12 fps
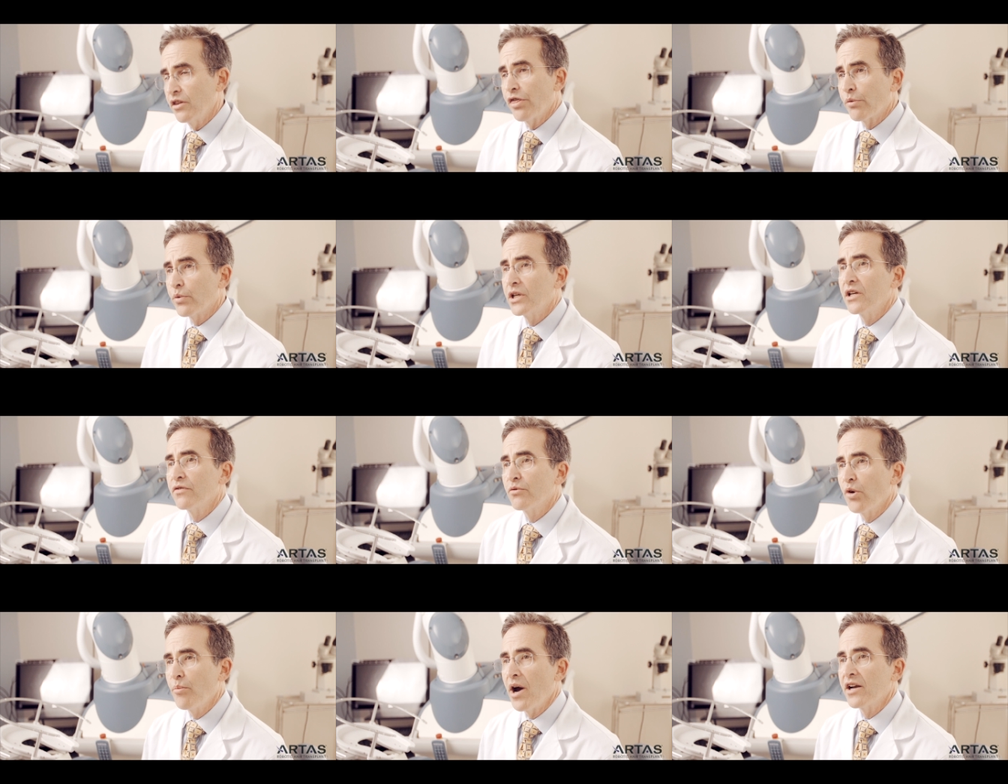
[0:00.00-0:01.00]
in three
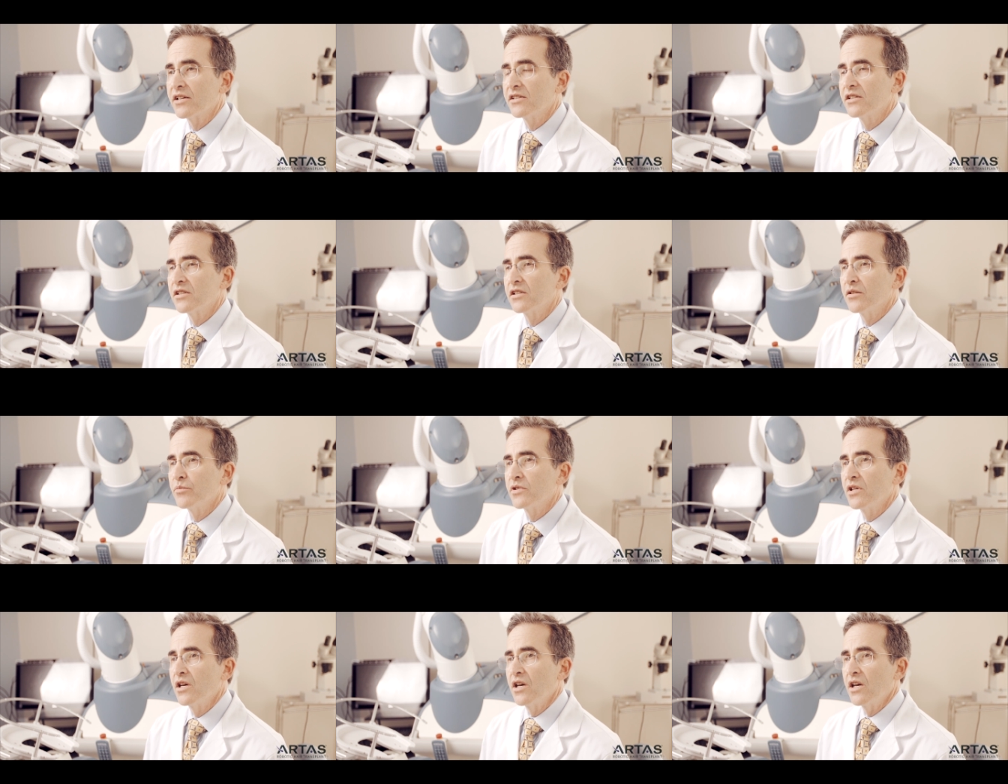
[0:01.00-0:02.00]
different robotic
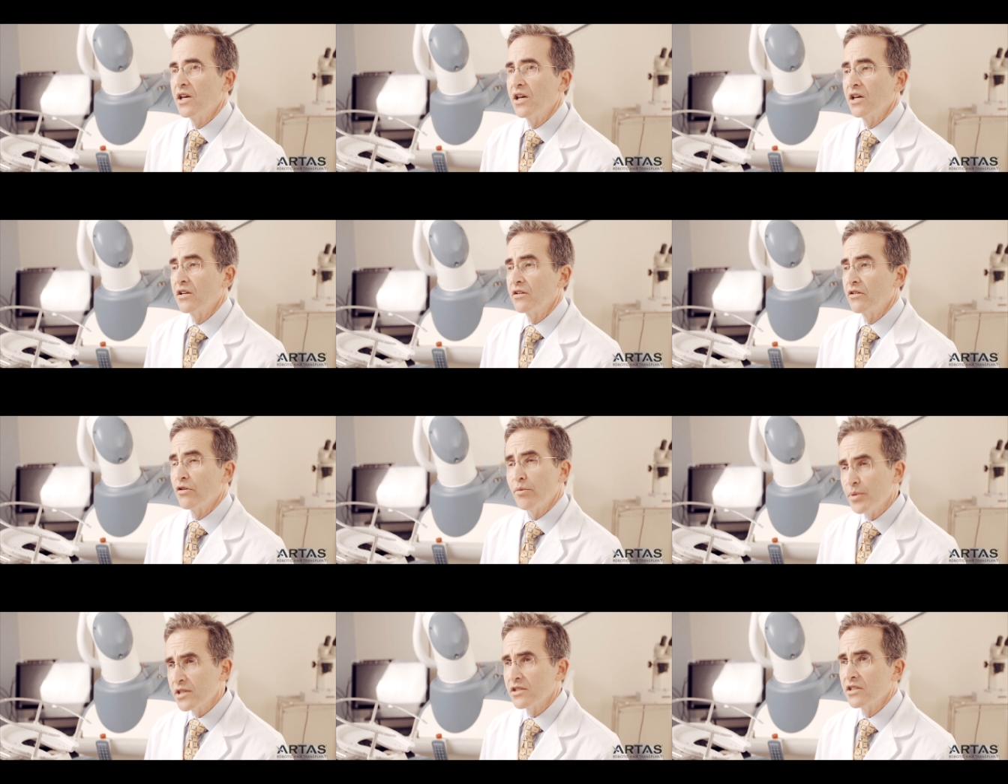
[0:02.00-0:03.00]
systems and they're
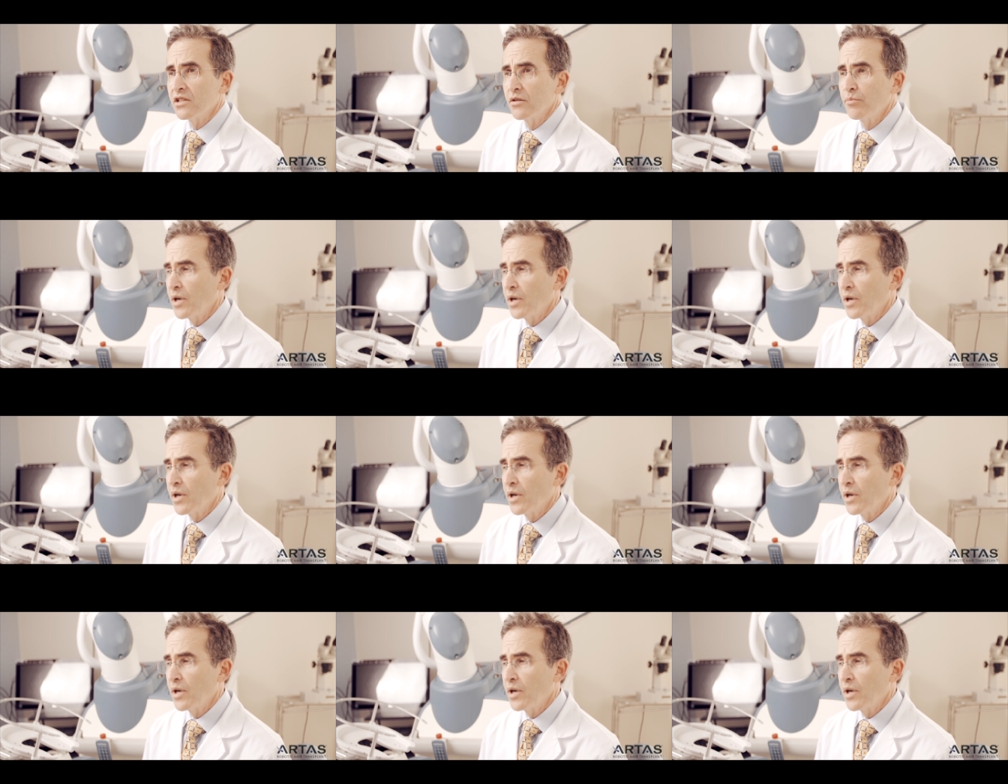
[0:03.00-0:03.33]
busy.